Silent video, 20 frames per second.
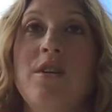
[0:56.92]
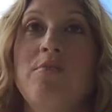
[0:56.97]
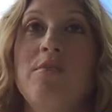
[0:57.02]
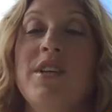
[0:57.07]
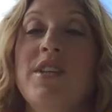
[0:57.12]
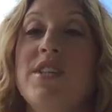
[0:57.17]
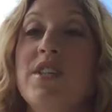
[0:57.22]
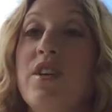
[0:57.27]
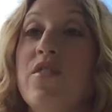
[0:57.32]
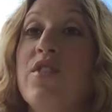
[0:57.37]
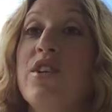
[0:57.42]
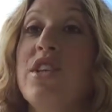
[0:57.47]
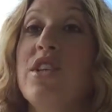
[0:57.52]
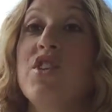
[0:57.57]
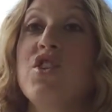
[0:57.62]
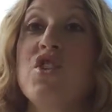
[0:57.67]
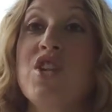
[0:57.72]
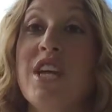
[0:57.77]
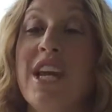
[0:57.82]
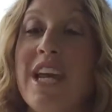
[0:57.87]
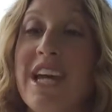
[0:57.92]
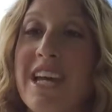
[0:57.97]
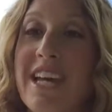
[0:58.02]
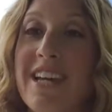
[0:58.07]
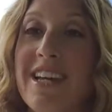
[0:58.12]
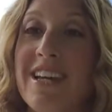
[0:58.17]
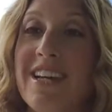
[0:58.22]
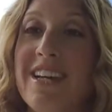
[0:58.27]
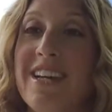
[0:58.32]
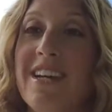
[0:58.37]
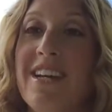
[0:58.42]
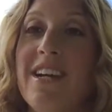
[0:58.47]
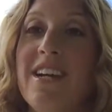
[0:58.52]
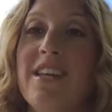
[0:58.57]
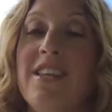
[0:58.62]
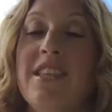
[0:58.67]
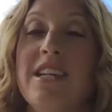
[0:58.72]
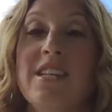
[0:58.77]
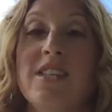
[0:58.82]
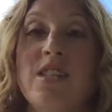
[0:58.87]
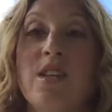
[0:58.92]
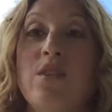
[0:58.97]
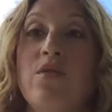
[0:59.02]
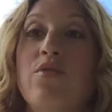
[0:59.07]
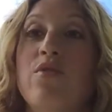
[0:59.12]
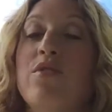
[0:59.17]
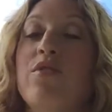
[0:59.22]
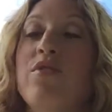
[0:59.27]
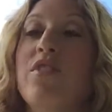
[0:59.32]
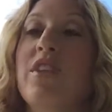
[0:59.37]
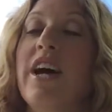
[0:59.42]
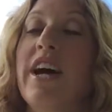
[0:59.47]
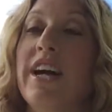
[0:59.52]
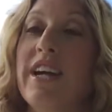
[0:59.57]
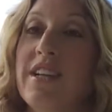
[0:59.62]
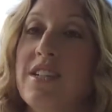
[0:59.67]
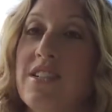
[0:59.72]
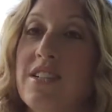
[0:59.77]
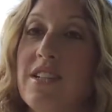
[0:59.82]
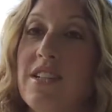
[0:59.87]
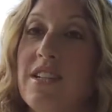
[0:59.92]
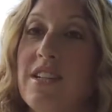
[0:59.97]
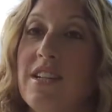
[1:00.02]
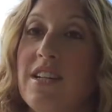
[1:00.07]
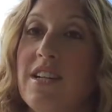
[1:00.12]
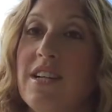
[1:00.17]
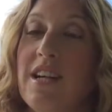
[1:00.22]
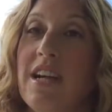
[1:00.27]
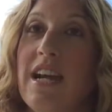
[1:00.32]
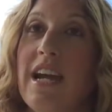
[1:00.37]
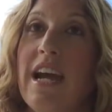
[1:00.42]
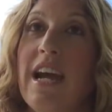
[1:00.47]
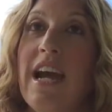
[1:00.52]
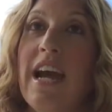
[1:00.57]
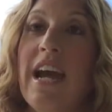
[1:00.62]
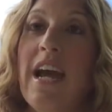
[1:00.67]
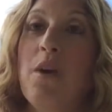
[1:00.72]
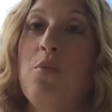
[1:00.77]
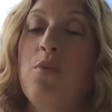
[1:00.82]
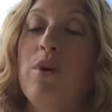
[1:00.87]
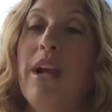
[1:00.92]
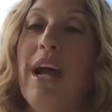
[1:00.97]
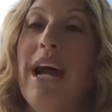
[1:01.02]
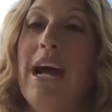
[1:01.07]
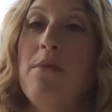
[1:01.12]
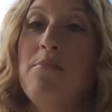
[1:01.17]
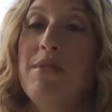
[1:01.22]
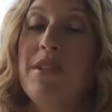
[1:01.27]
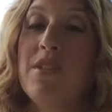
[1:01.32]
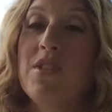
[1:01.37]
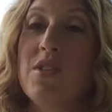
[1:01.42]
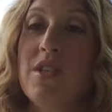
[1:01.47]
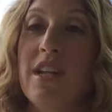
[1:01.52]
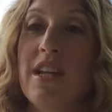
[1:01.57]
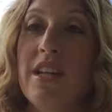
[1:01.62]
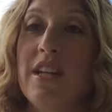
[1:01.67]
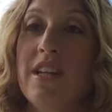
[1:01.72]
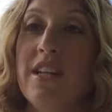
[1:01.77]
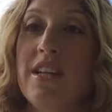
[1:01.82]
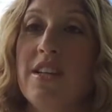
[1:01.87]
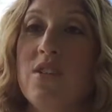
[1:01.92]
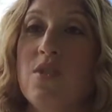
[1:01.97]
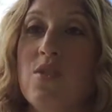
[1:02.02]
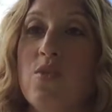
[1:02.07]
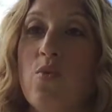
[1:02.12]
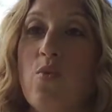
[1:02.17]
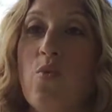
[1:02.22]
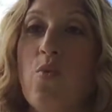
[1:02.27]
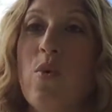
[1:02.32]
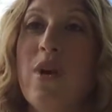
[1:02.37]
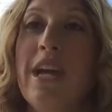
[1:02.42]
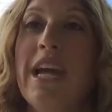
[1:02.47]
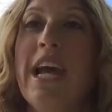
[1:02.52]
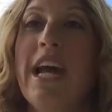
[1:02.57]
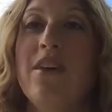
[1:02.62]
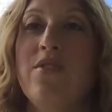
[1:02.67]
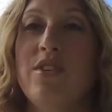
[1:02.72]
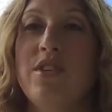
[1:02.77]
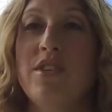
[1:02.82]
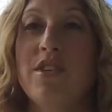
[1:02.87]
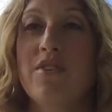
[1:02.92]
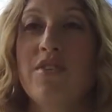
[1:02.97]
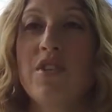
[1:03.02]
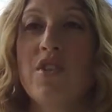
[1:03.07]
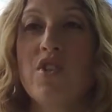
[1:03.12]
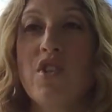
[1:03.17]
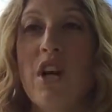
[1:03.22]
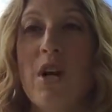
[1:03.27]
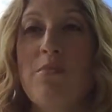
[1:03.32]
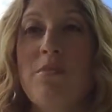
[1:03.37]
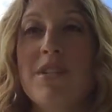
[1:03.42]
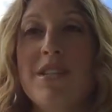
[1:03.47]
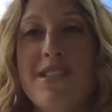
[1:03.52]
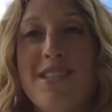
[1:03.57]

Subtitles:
they self-initiate, they self-reflect. And what happens then is we have a different job as